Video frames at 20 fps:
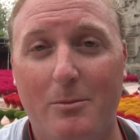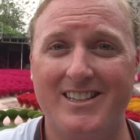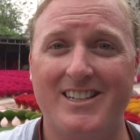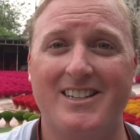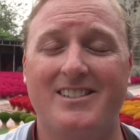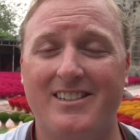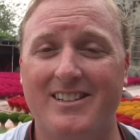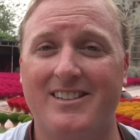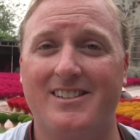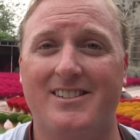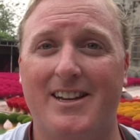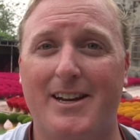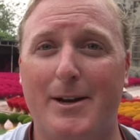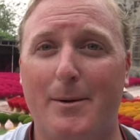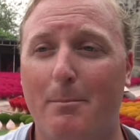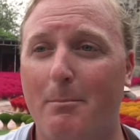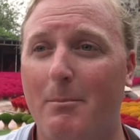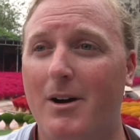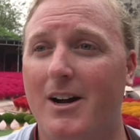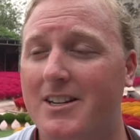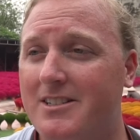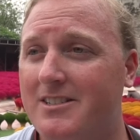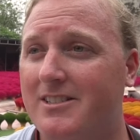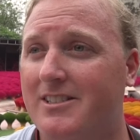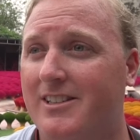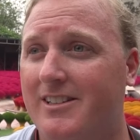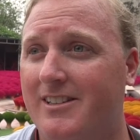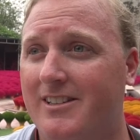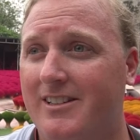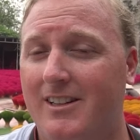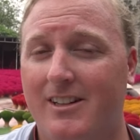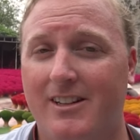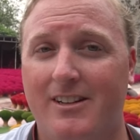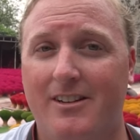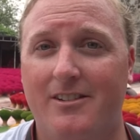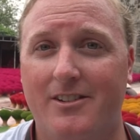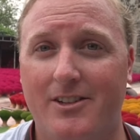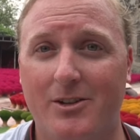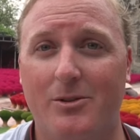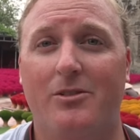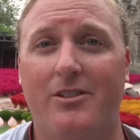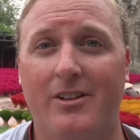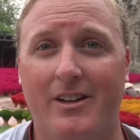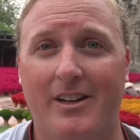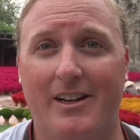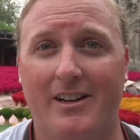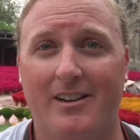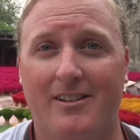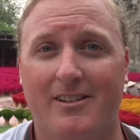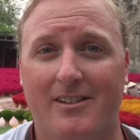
This is a must-do thing.